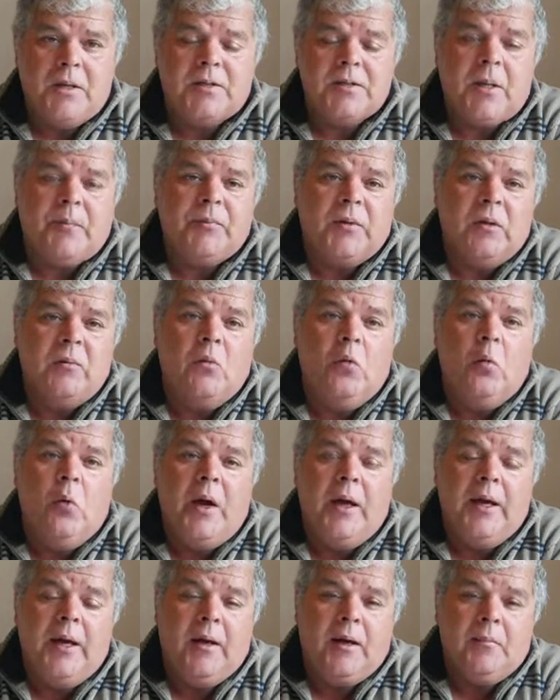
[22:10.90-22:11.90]
something
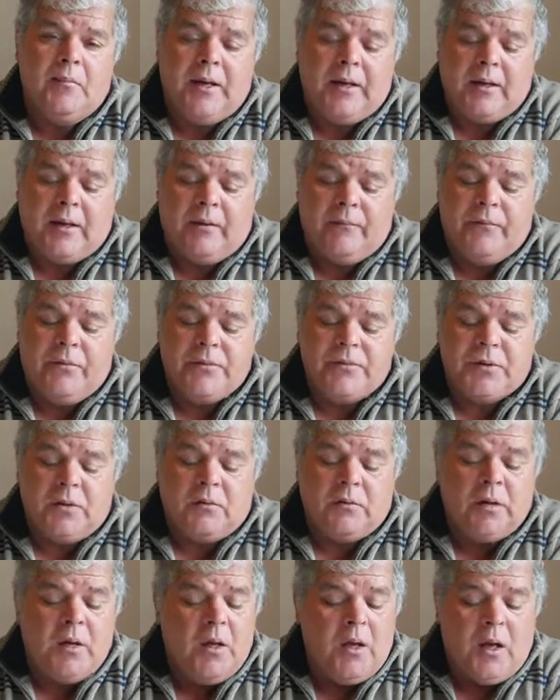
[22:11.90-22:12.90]
way out of my comfort
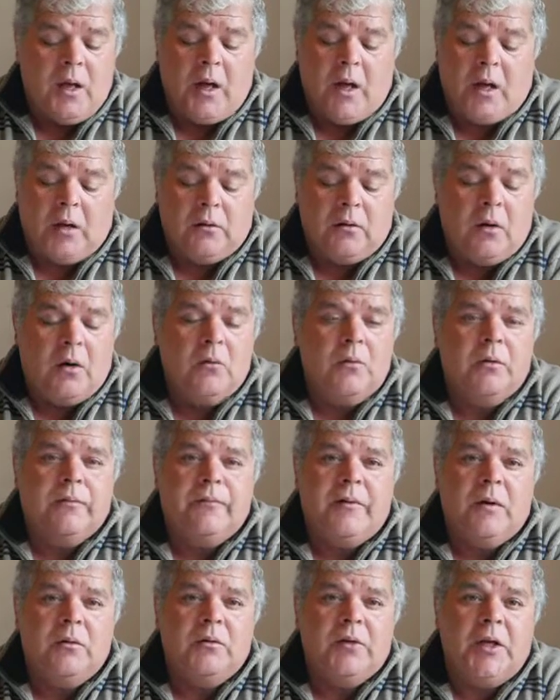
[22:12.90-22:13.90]
zone. Along with
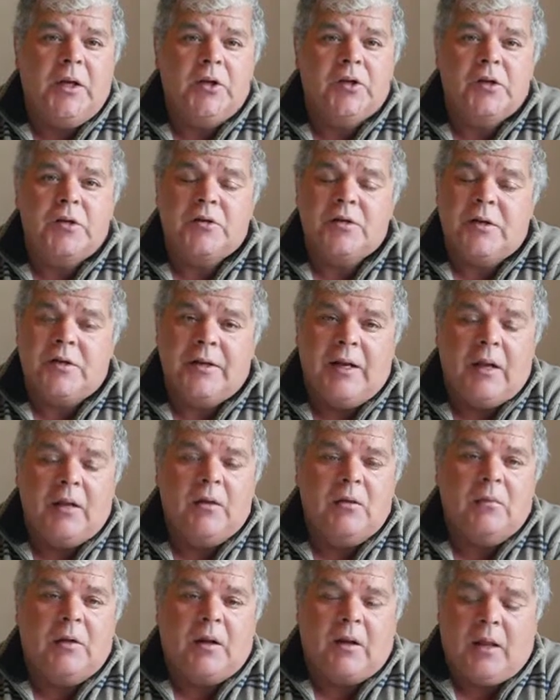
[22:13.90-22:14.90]
foundations,
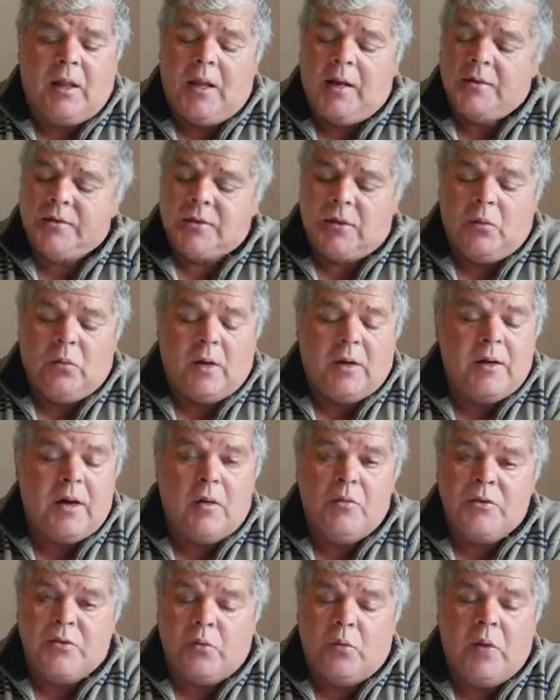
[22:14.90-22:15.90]
another class I
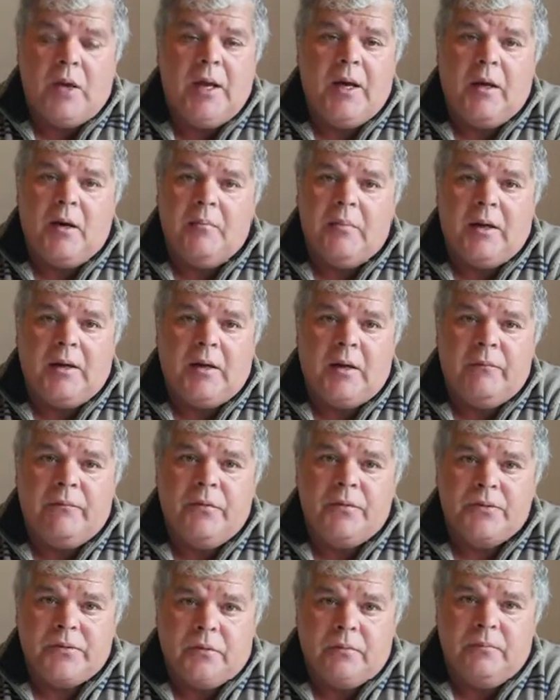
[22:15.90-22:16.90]
was way out of my
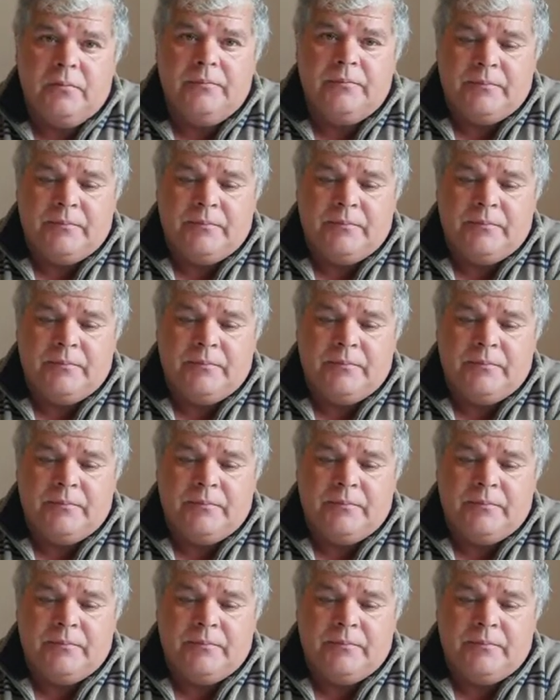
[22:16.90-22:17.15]
comfort zone.